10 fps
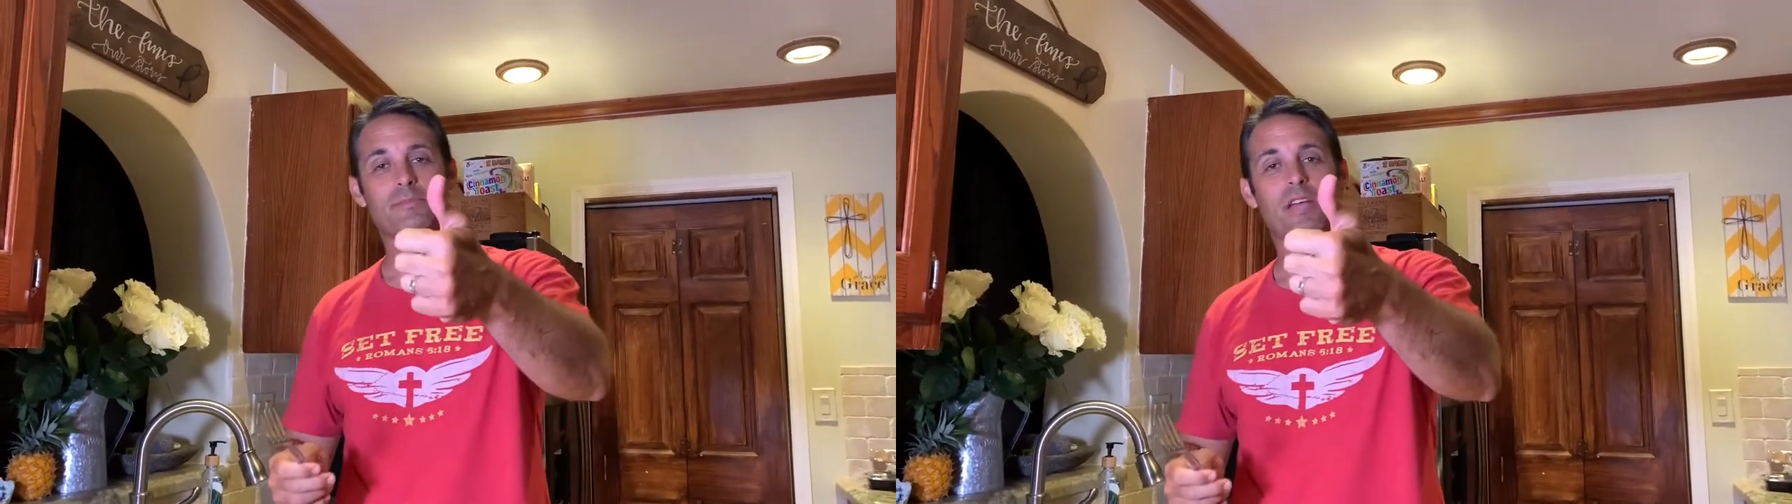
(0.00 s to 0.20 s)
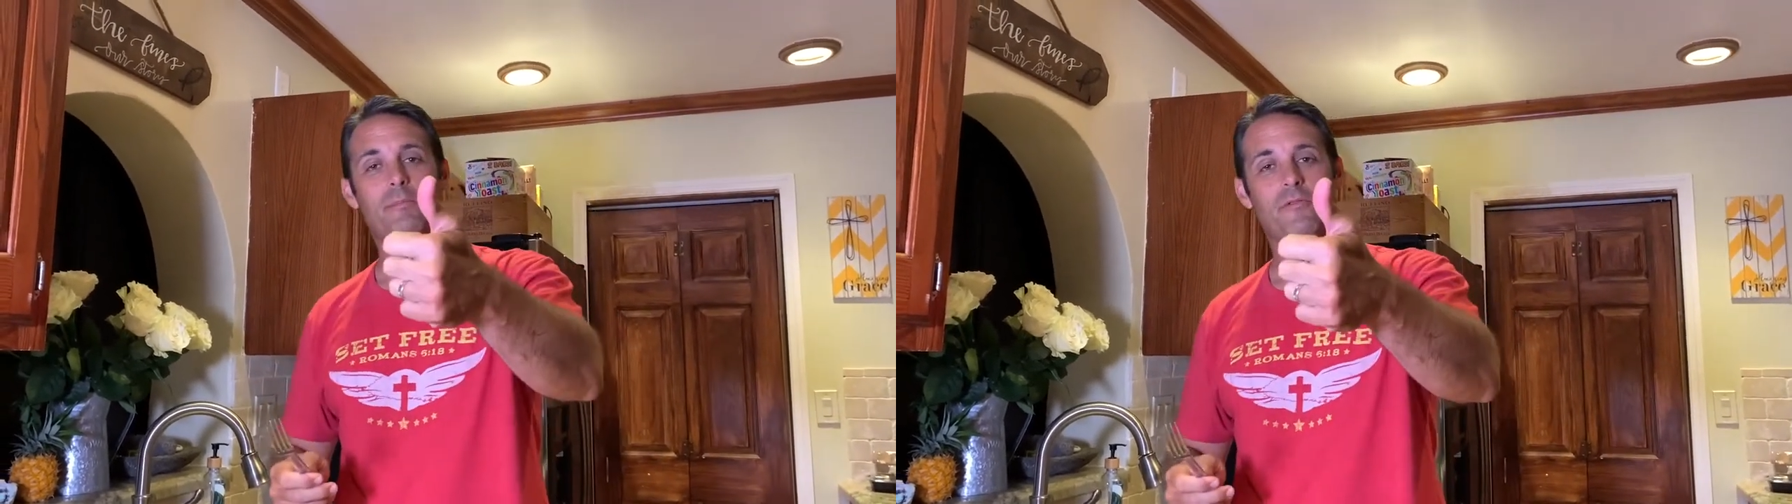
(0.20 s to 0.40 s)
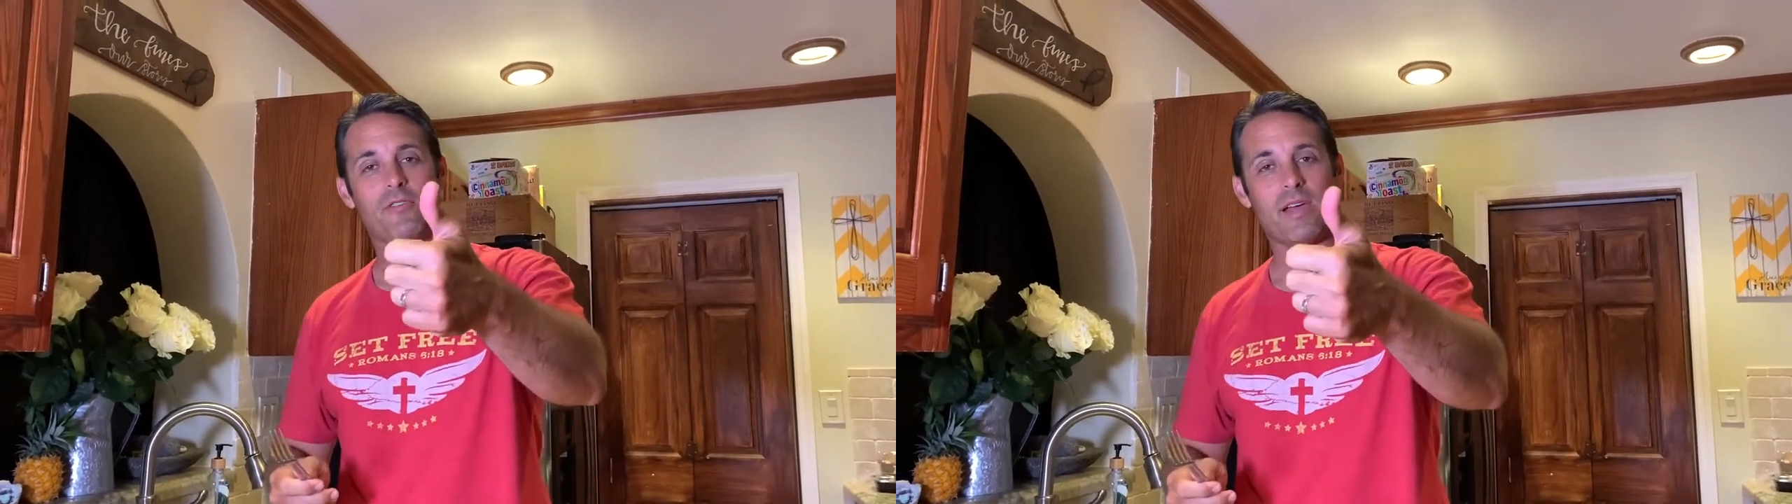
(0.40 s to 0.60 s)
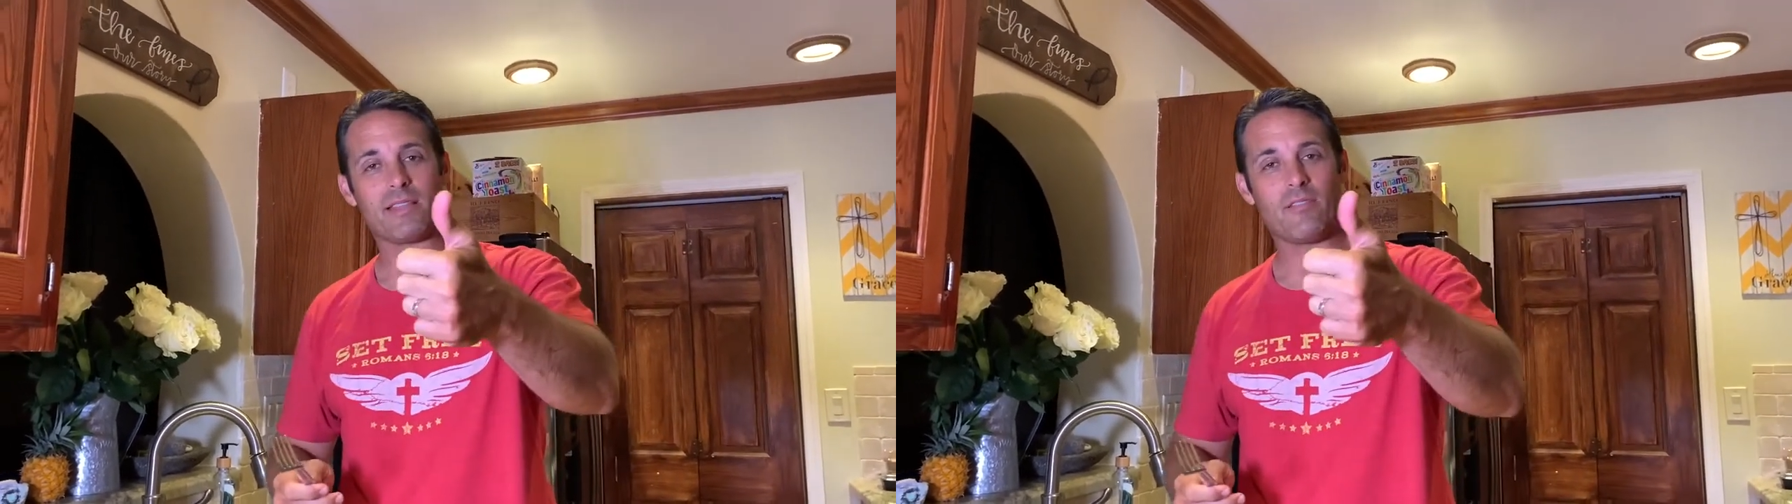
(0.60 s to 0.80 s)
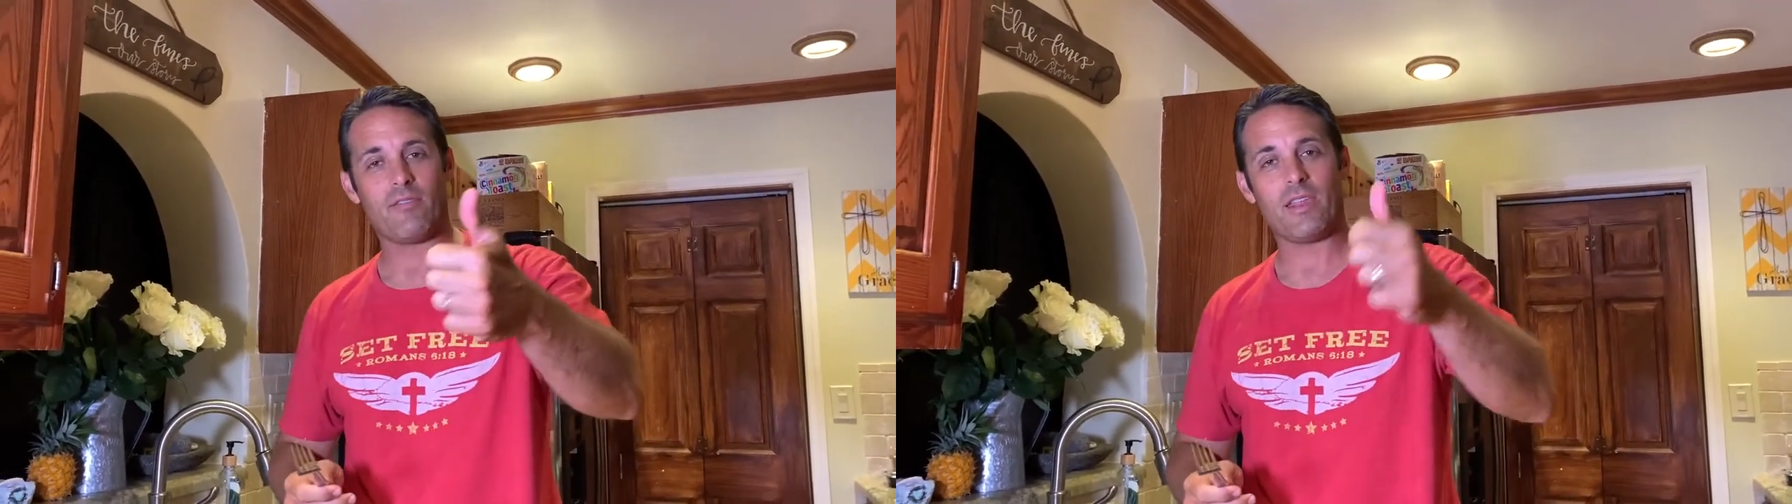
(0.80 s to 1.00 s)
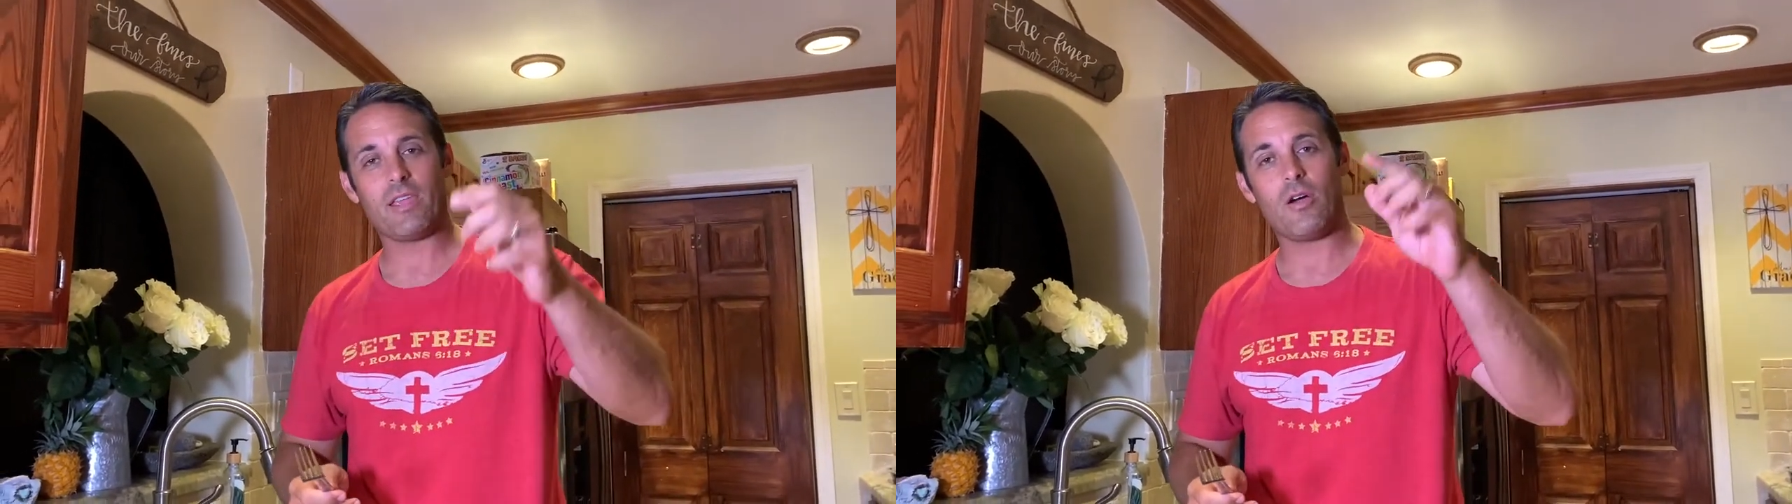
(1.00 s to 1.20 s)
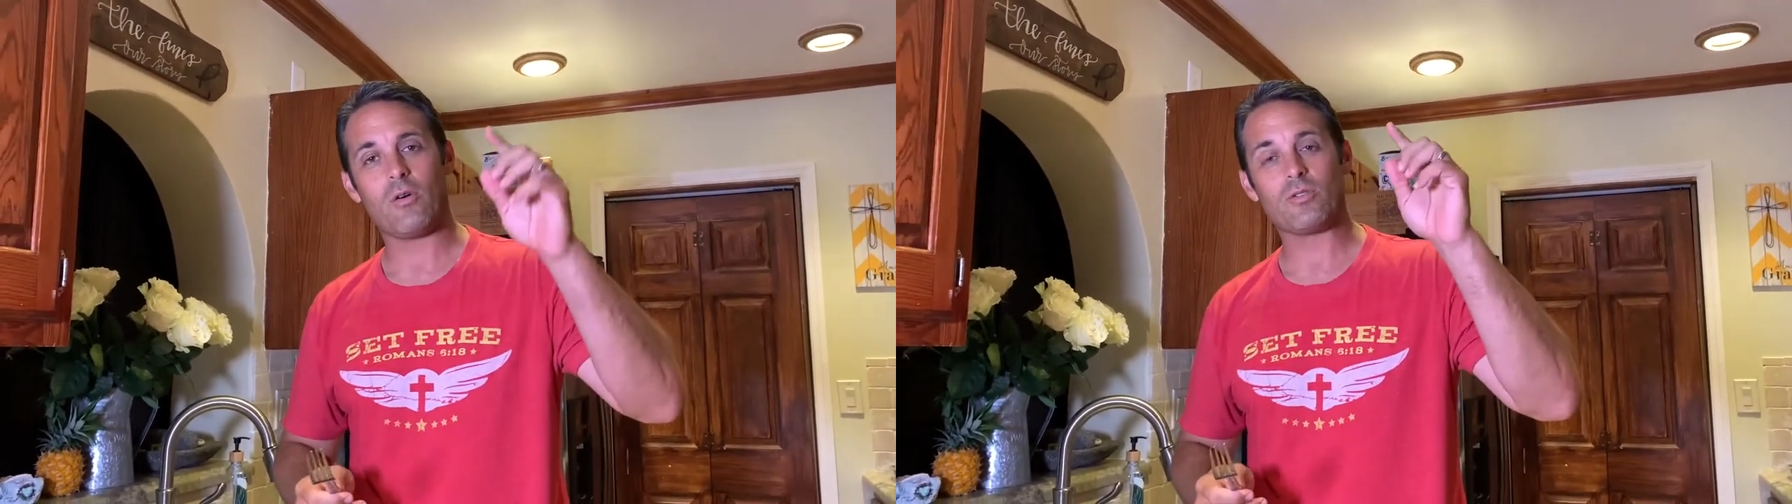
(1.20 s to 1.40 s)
up if you liked the video.